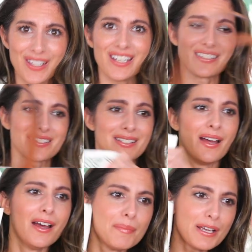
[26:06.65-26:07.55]
this?
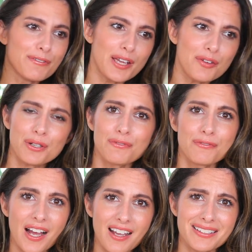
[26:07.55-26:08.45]
My favorite
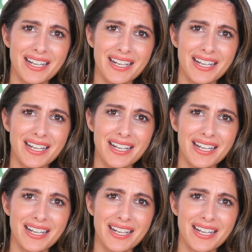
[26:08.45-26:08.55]
find